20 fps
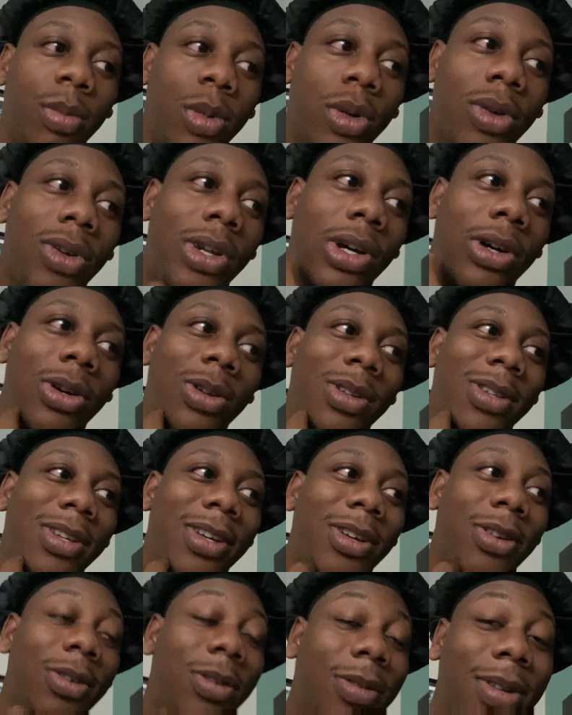of the hotel
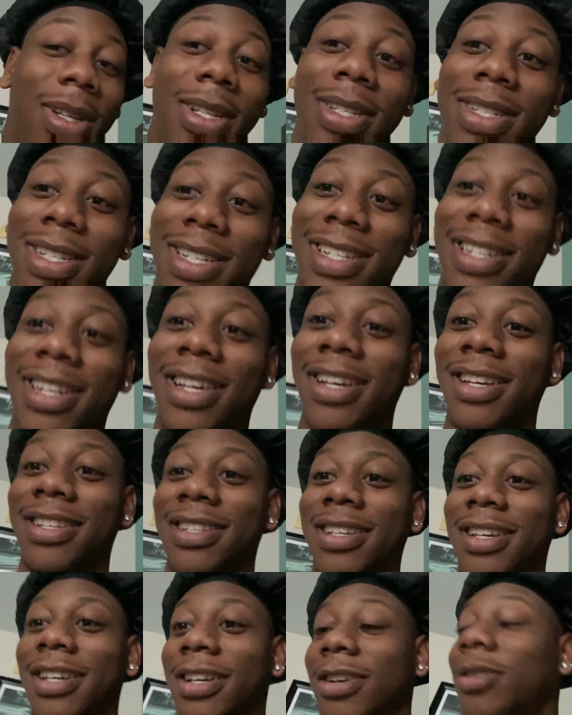room. That just nice.
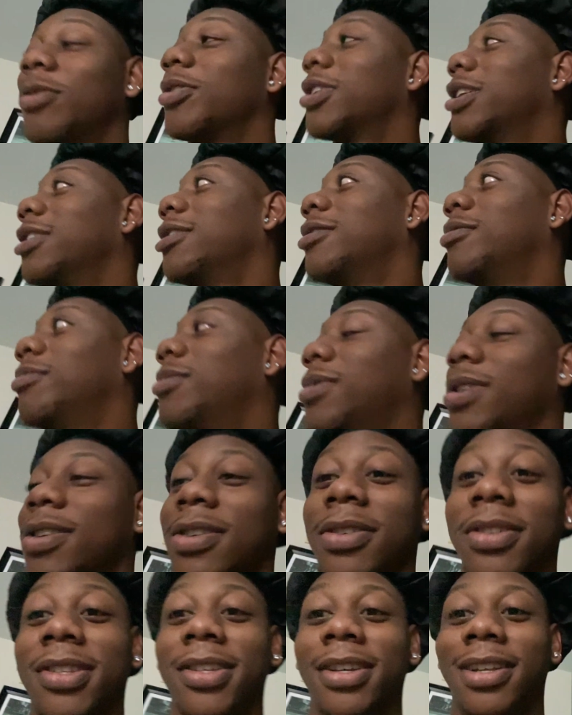I ain't gonna count best
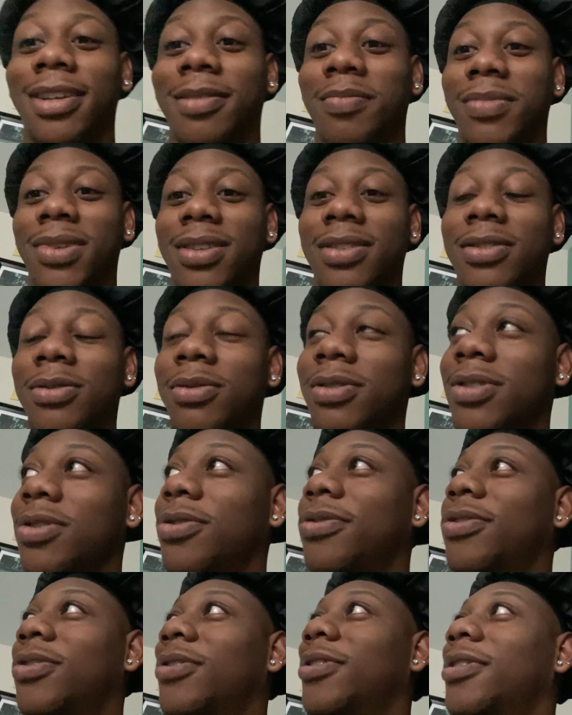hotel I've been to so
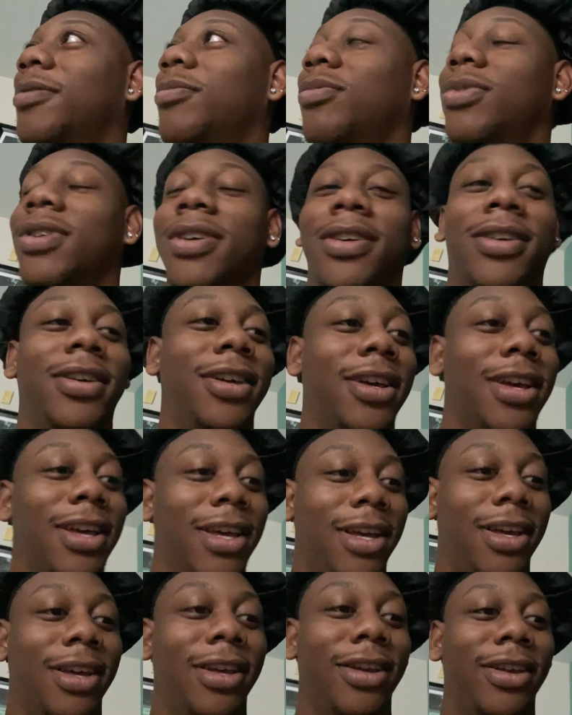far, but
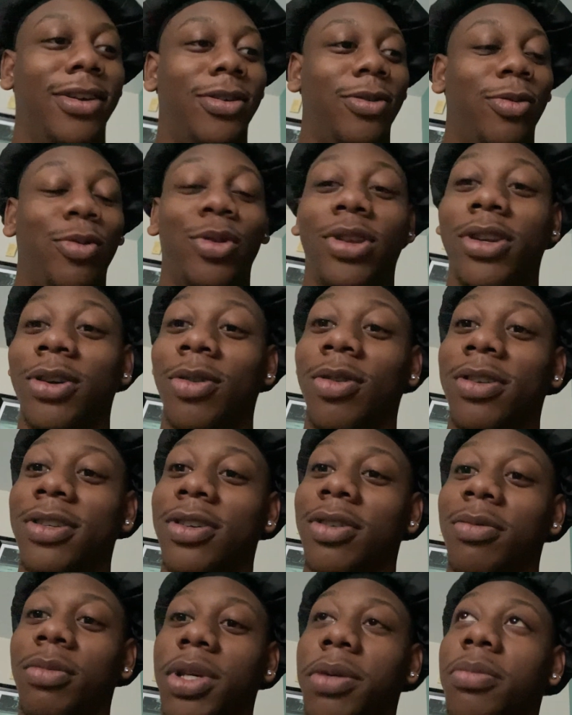we know it's
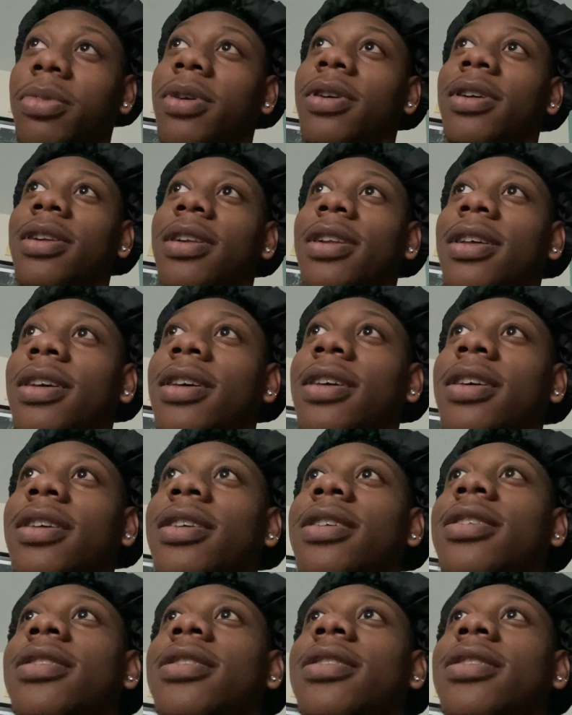gonna be better days.